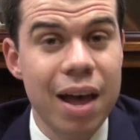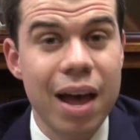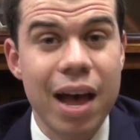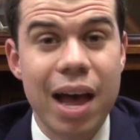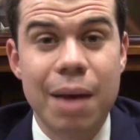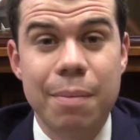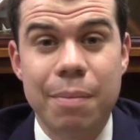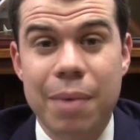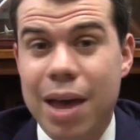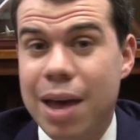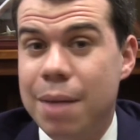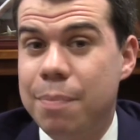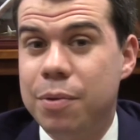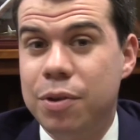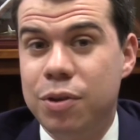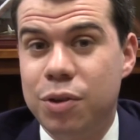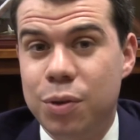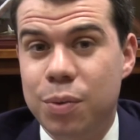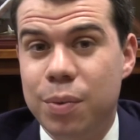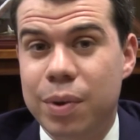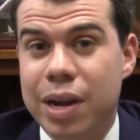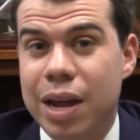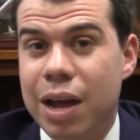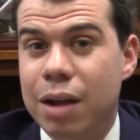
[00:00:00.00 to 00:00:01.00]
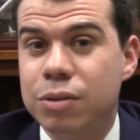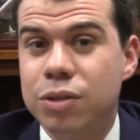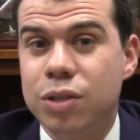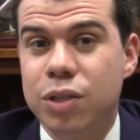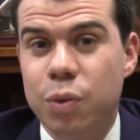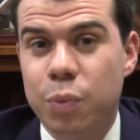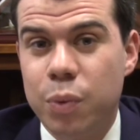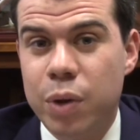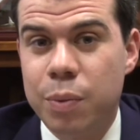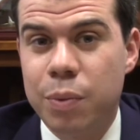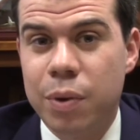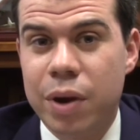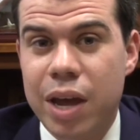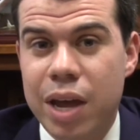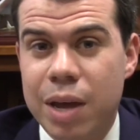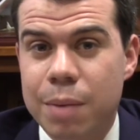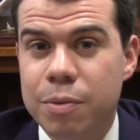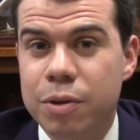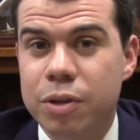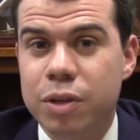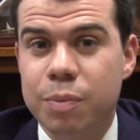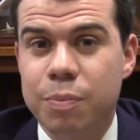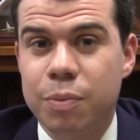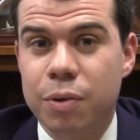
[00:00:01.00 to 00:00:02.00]
I'm happy to announce that we were
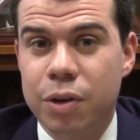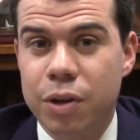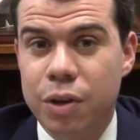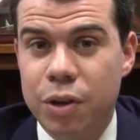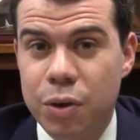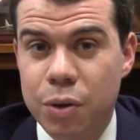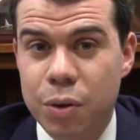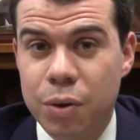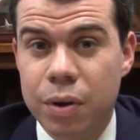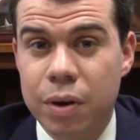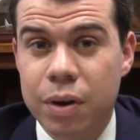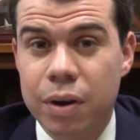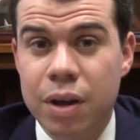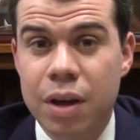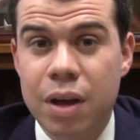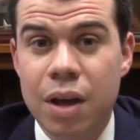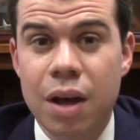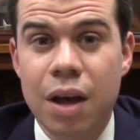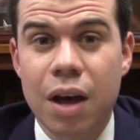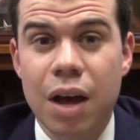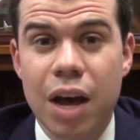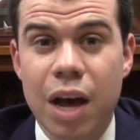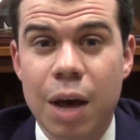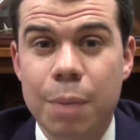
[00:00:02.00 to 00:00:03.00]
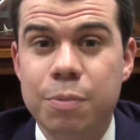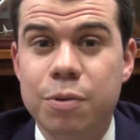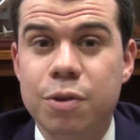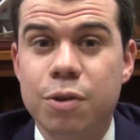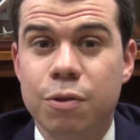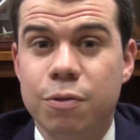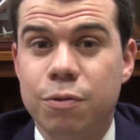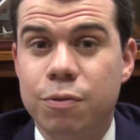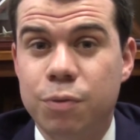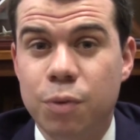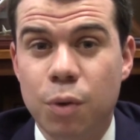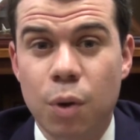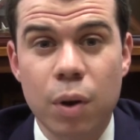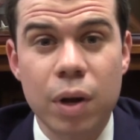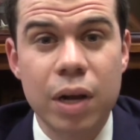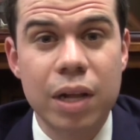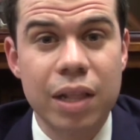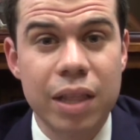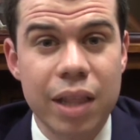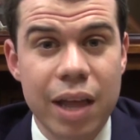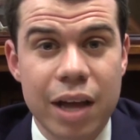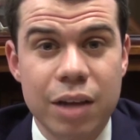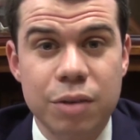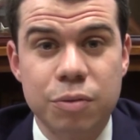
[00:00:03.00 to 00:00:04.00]
able to procure up to 4
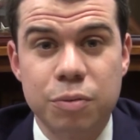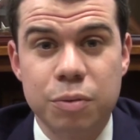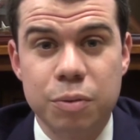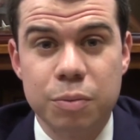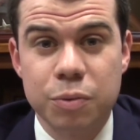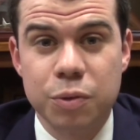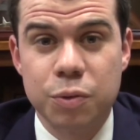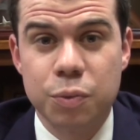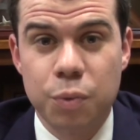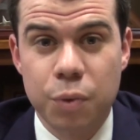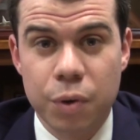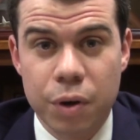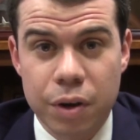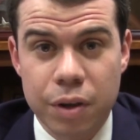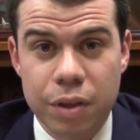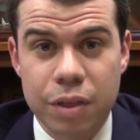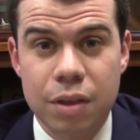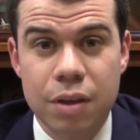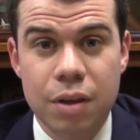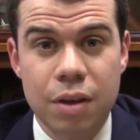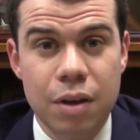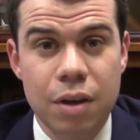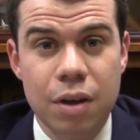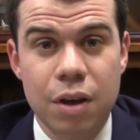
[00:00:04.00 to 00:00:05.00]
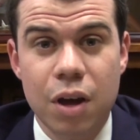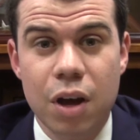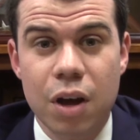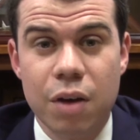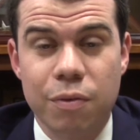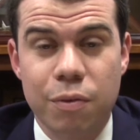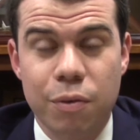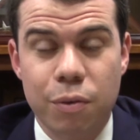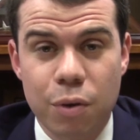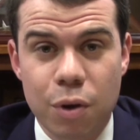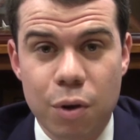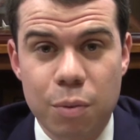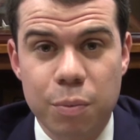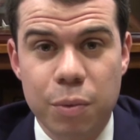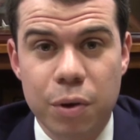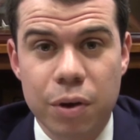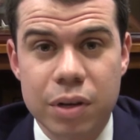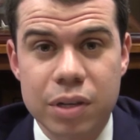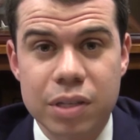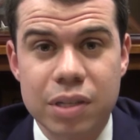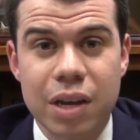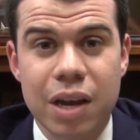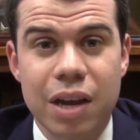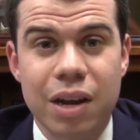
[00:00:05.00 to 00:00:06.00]
classrooms worth of
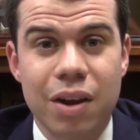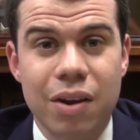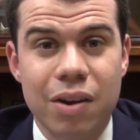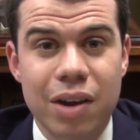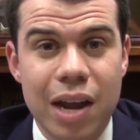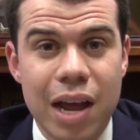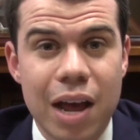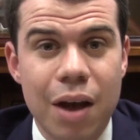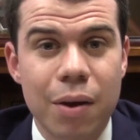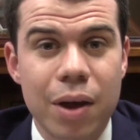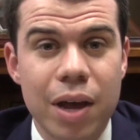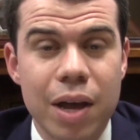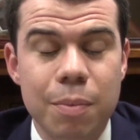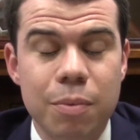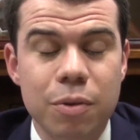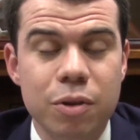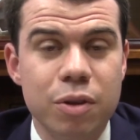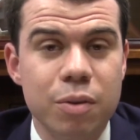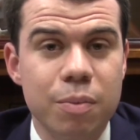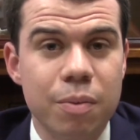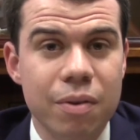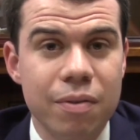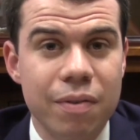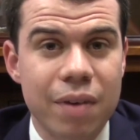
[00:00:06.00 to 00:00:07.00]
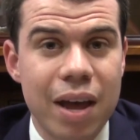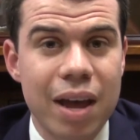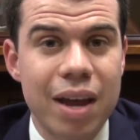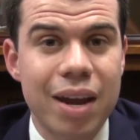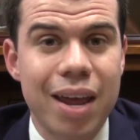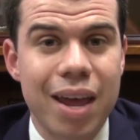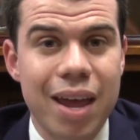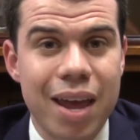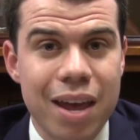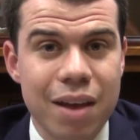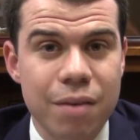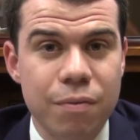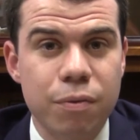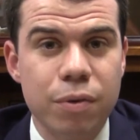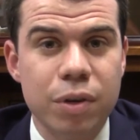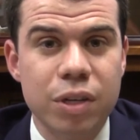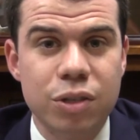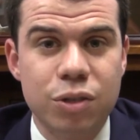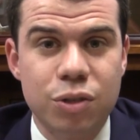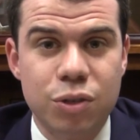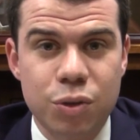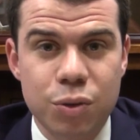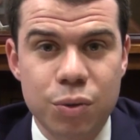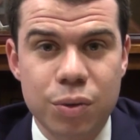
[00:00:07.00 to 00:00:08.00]
Chromebooks and are now able to provide every
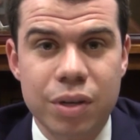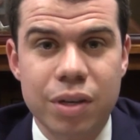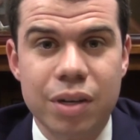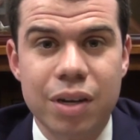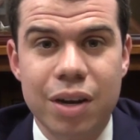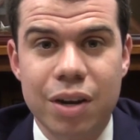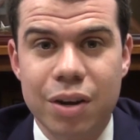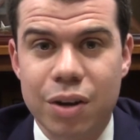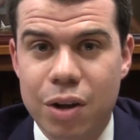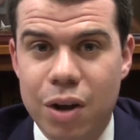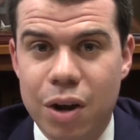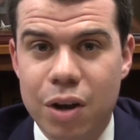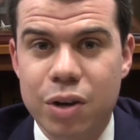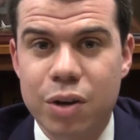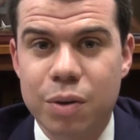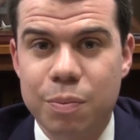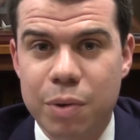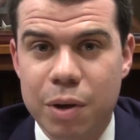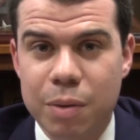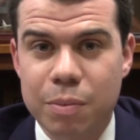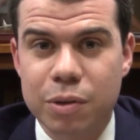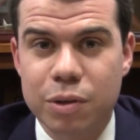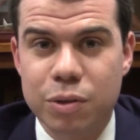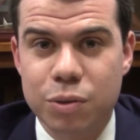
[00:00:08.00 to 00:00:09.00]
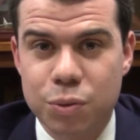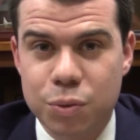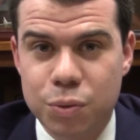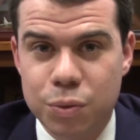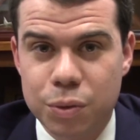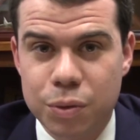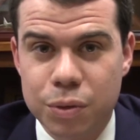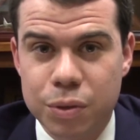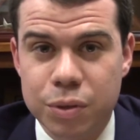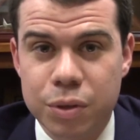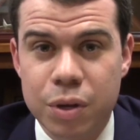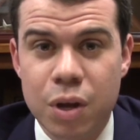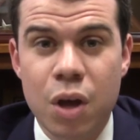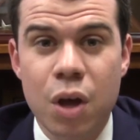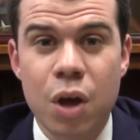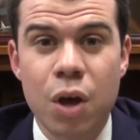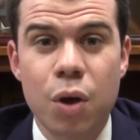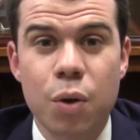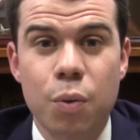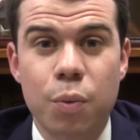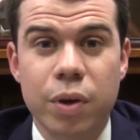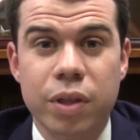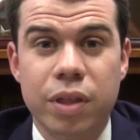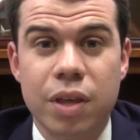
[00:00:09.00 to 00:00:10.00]
student in Gardner Public Schools
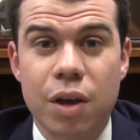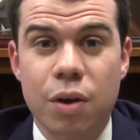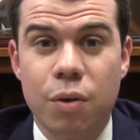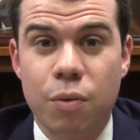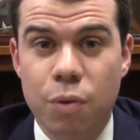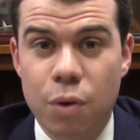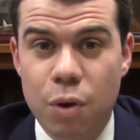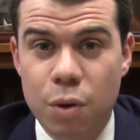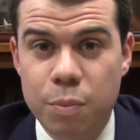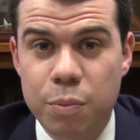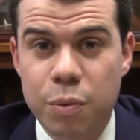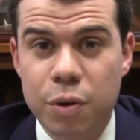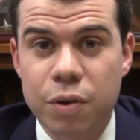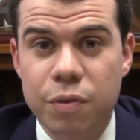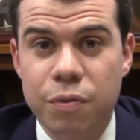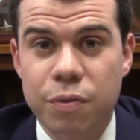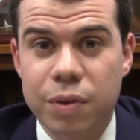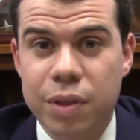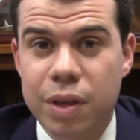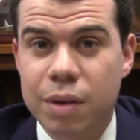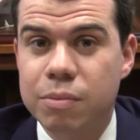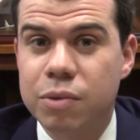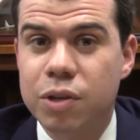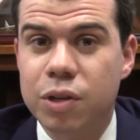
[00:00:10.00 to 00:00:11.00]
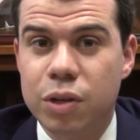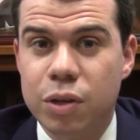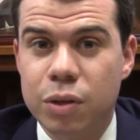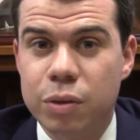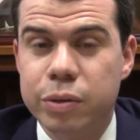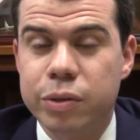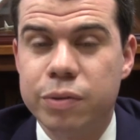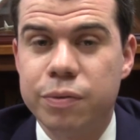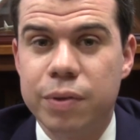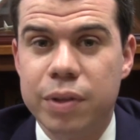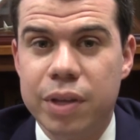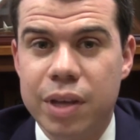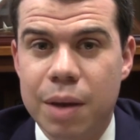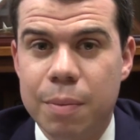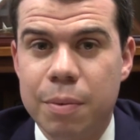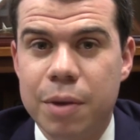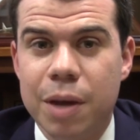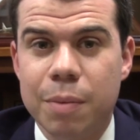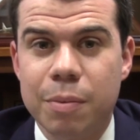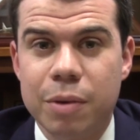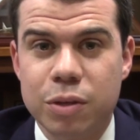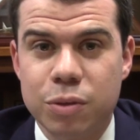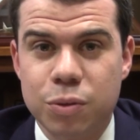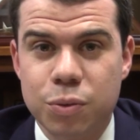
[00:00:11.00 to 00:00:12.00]
with a Chromebook for them to use for the
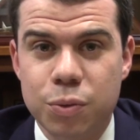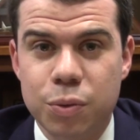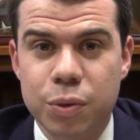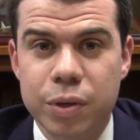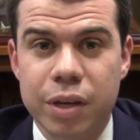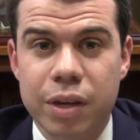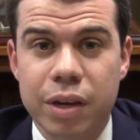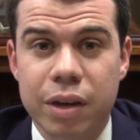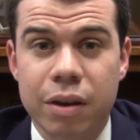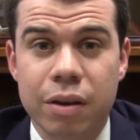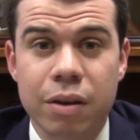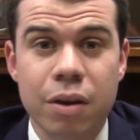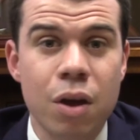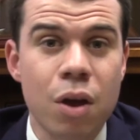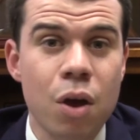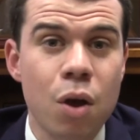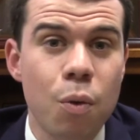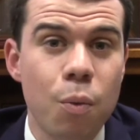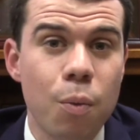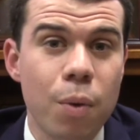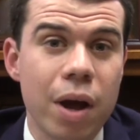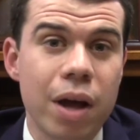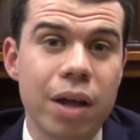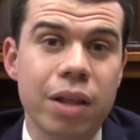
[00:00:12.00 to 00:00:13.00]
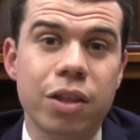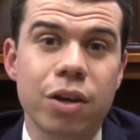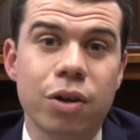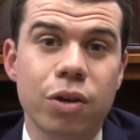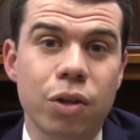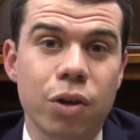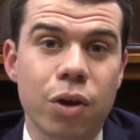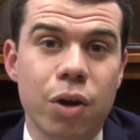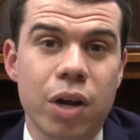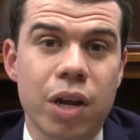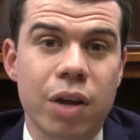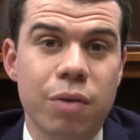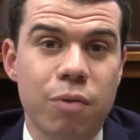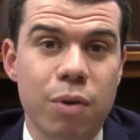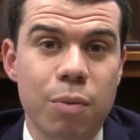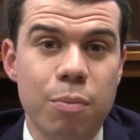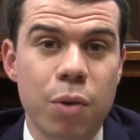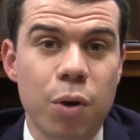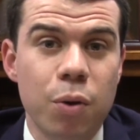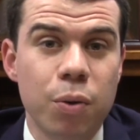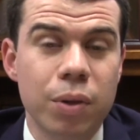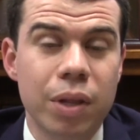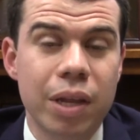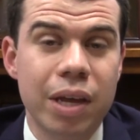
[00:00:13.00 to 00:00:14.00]
upcoming school year while they're learning
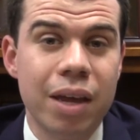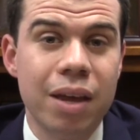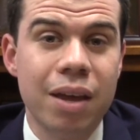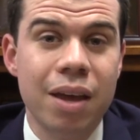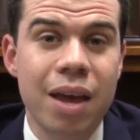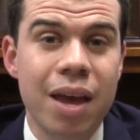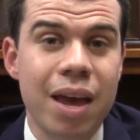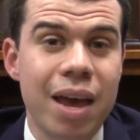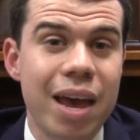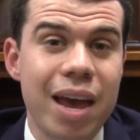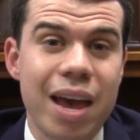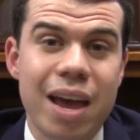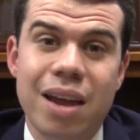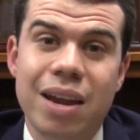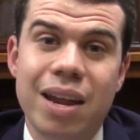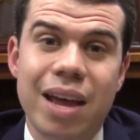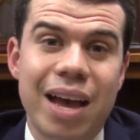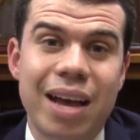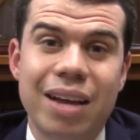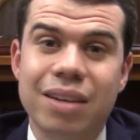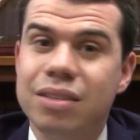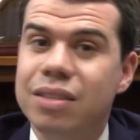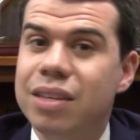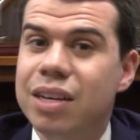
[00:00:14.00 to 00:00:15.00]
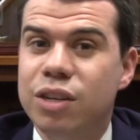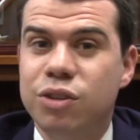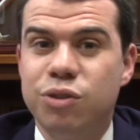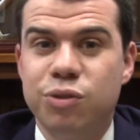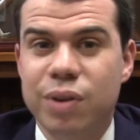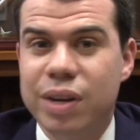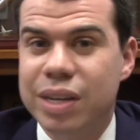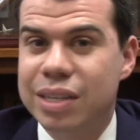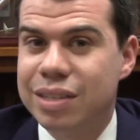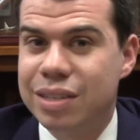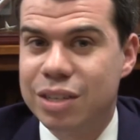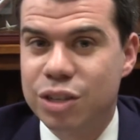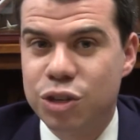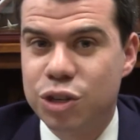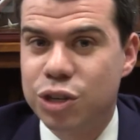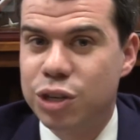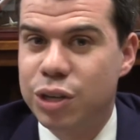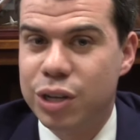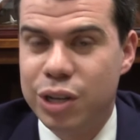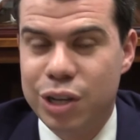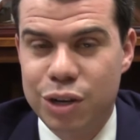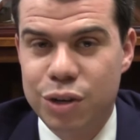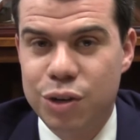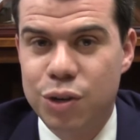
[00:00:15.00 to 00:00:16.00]
remotely and as they
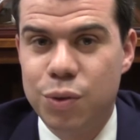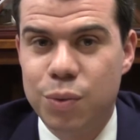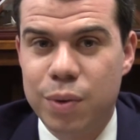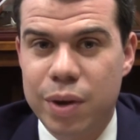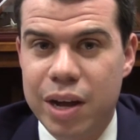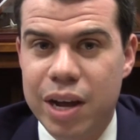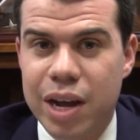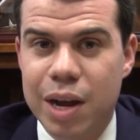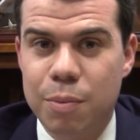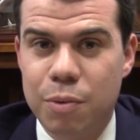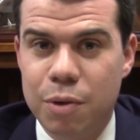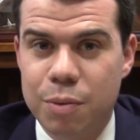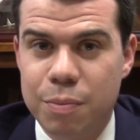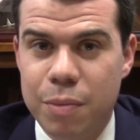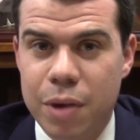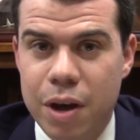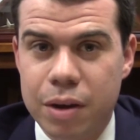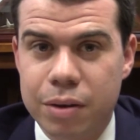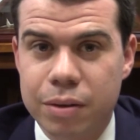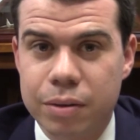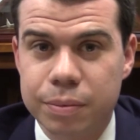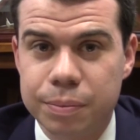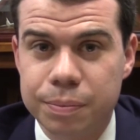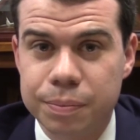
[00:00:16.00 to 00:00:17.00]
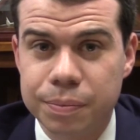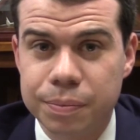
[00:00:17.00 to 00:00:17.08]
transition into a hybrid model.